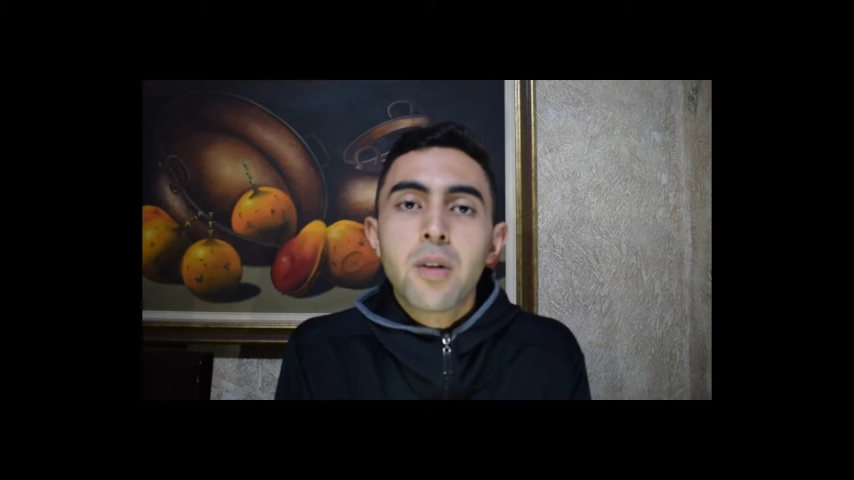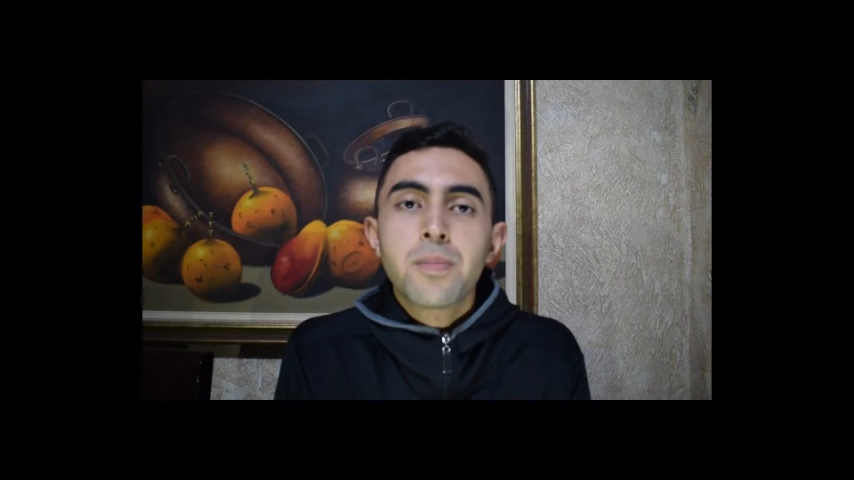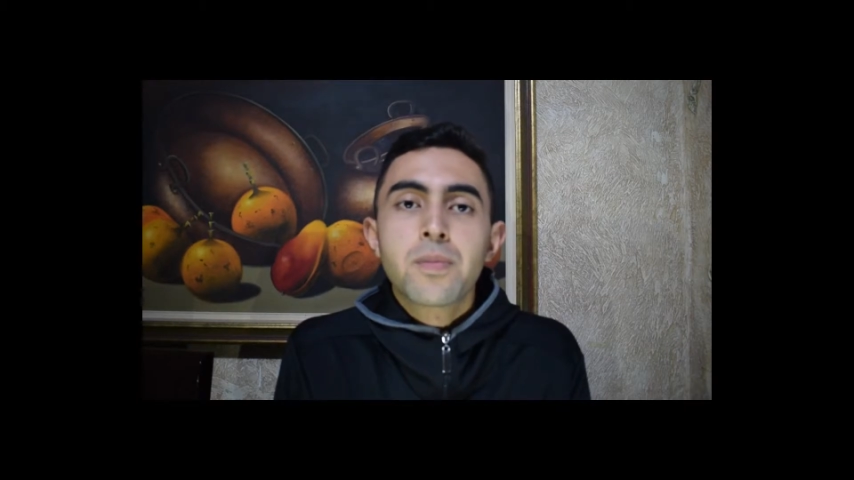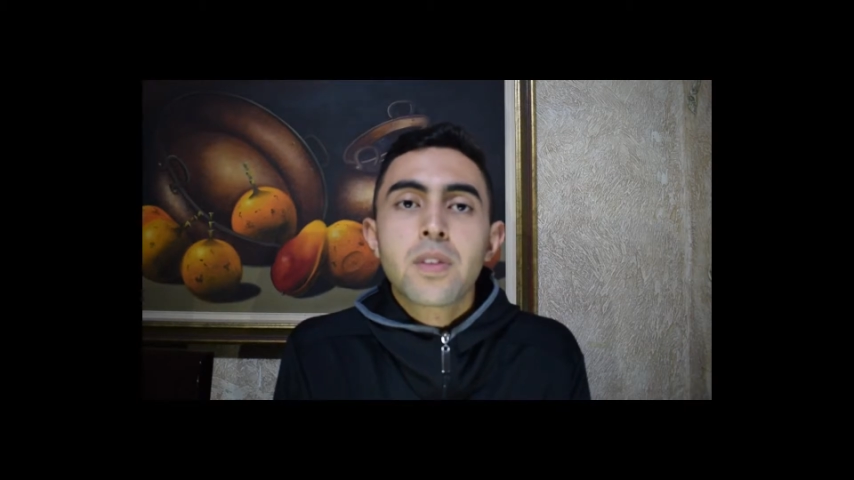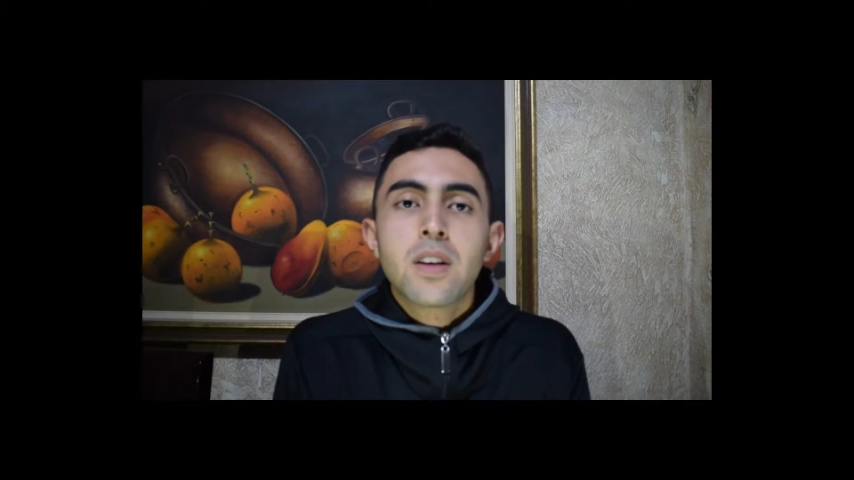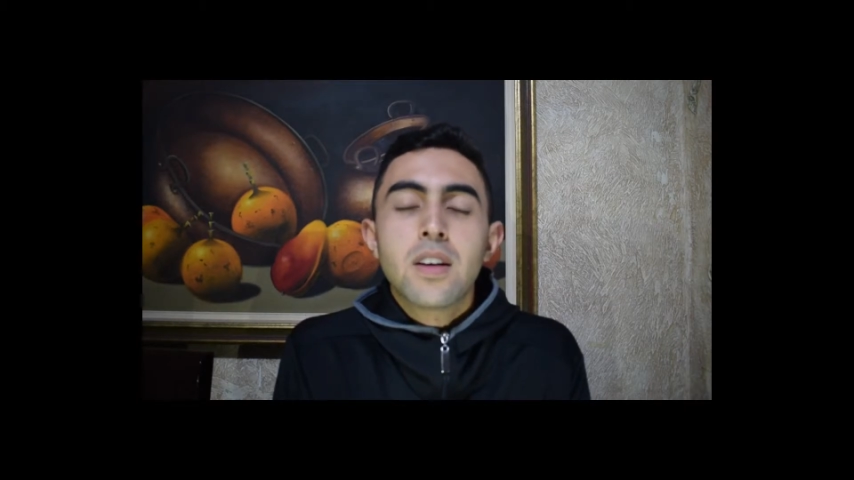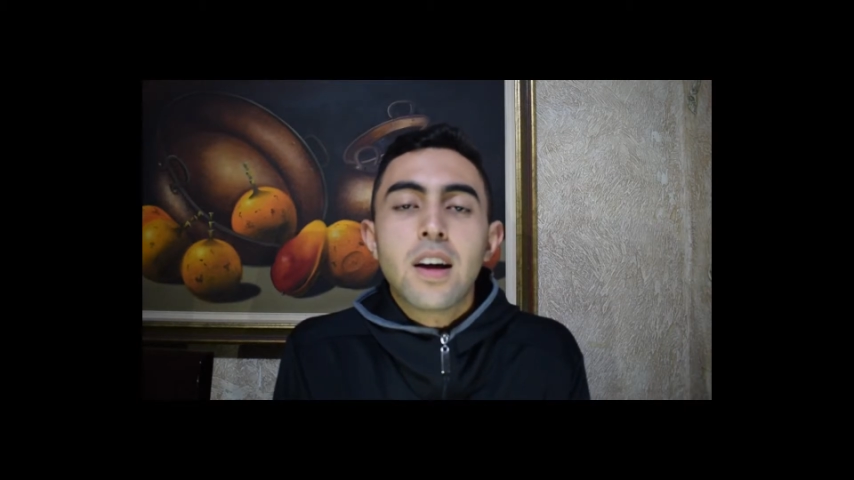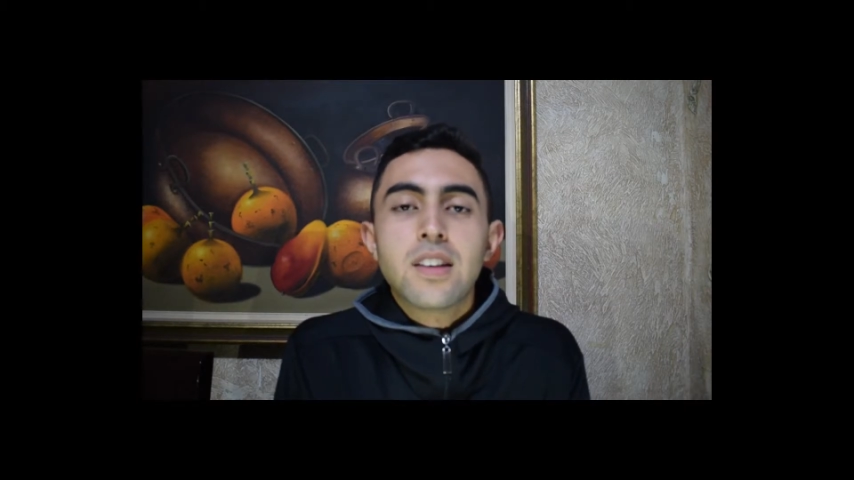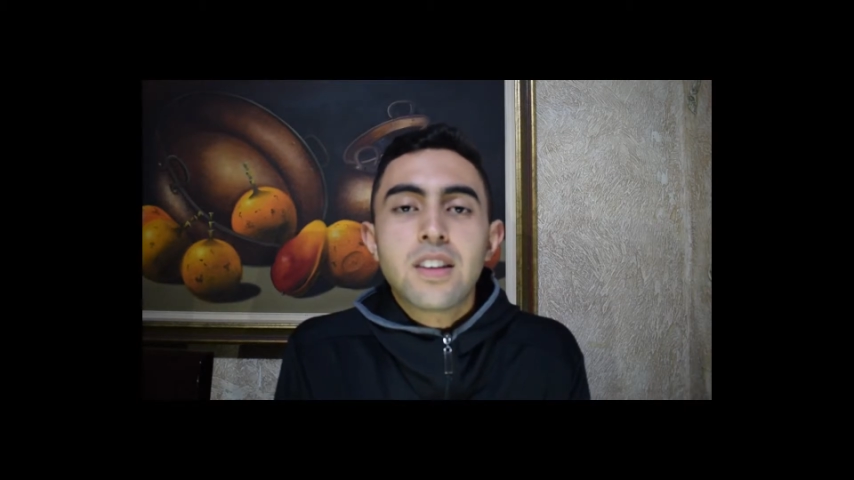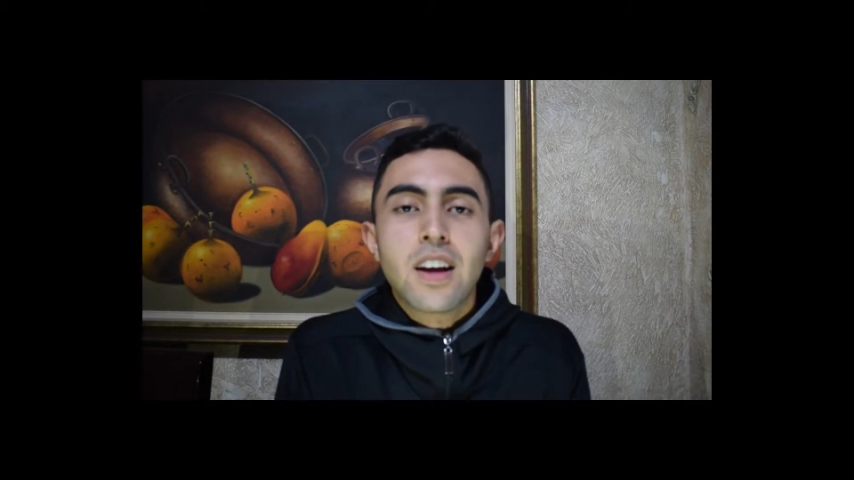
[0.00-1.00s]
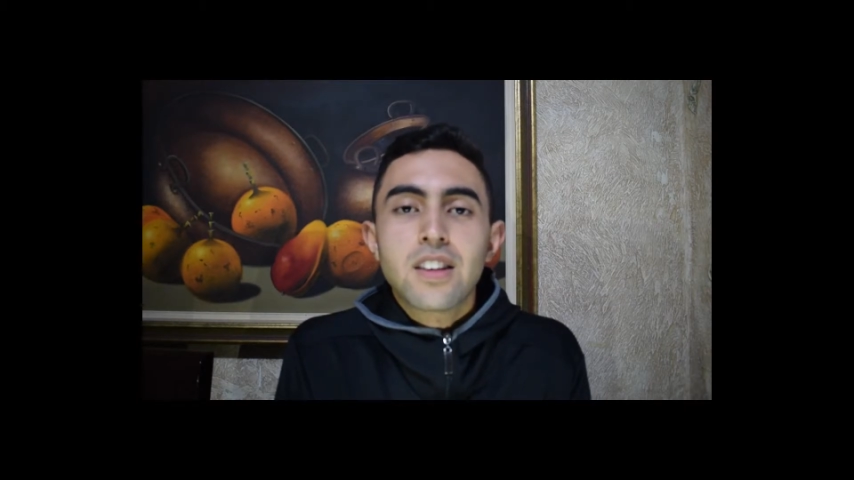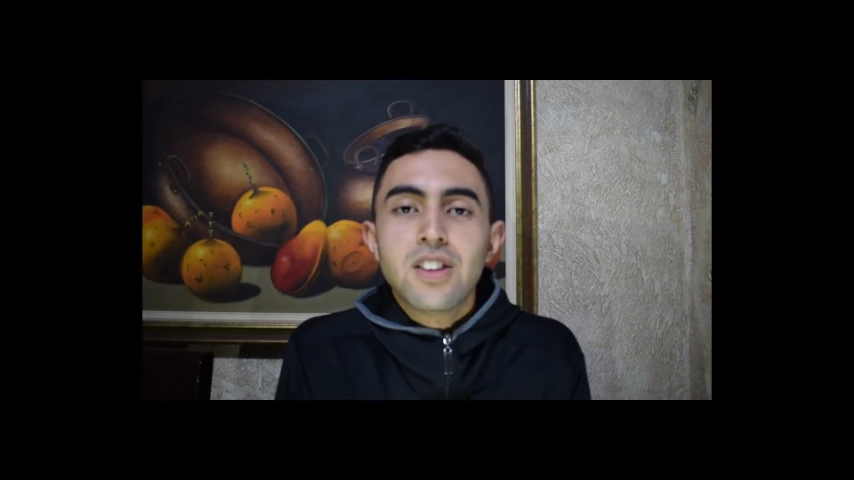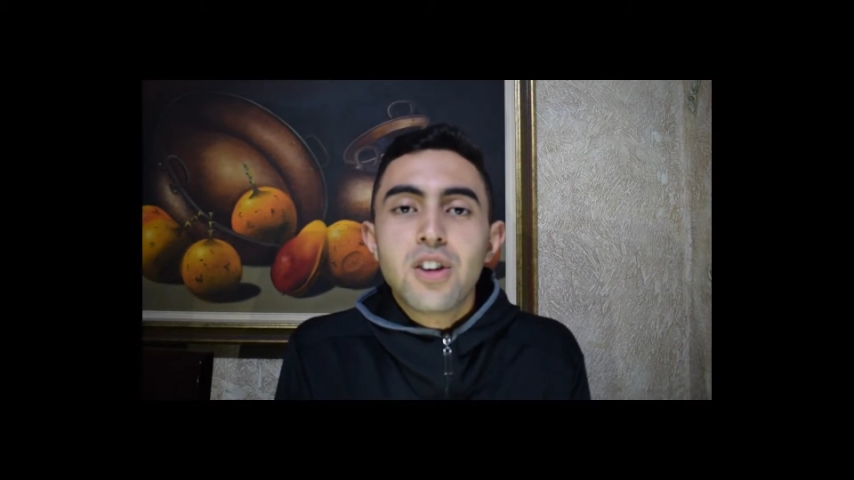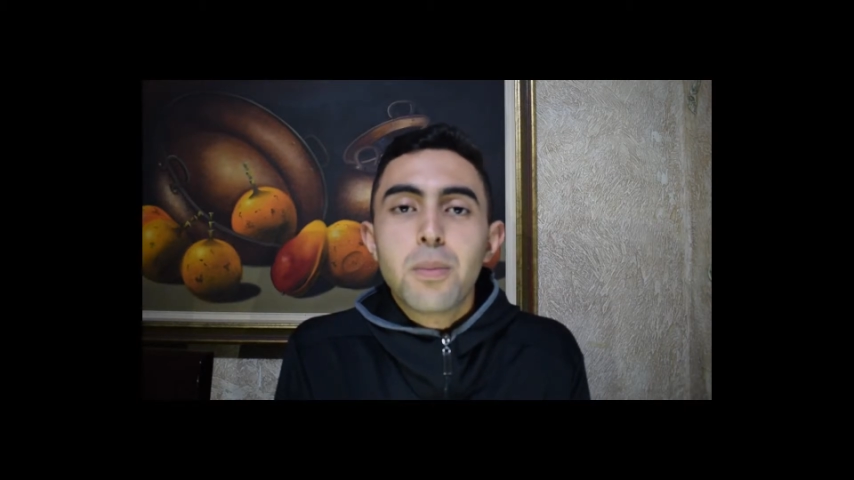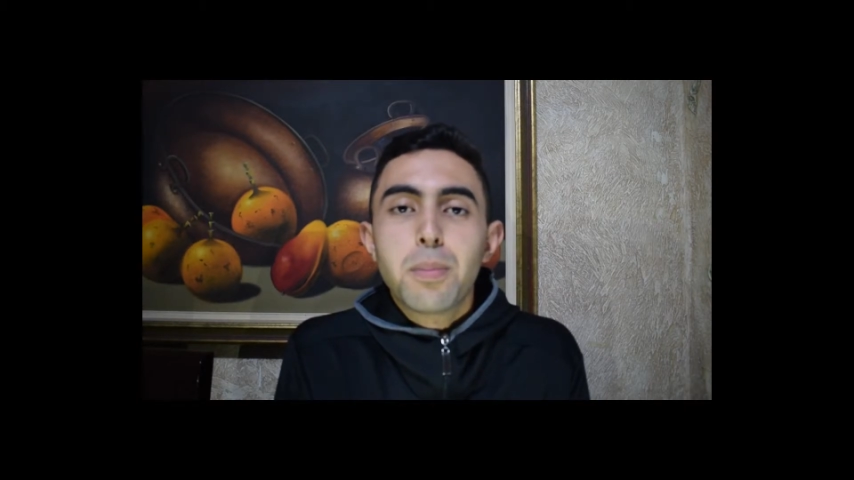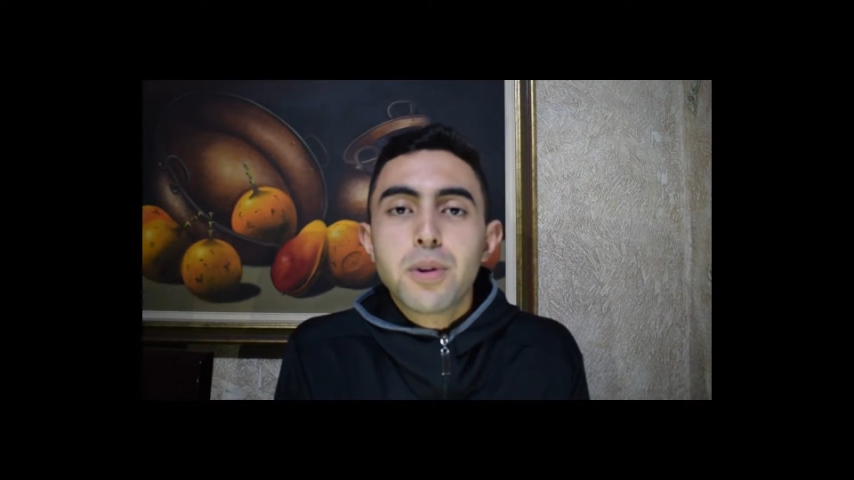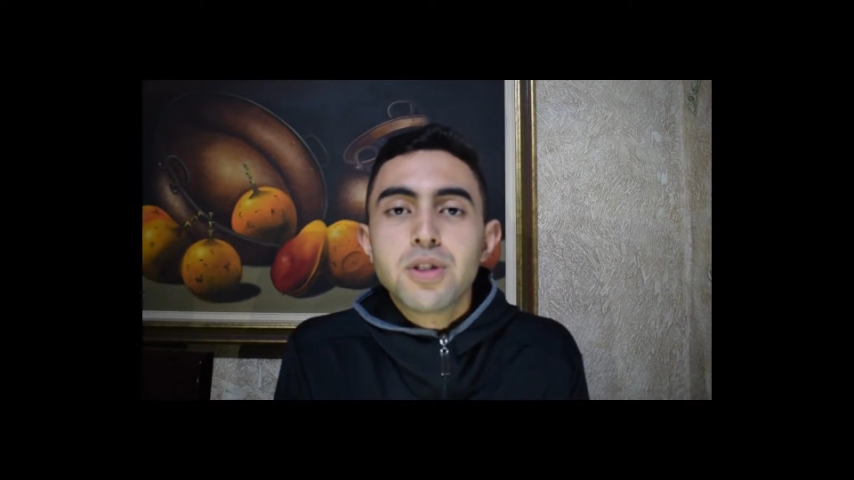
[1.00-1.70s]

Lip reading: attack the oppositors.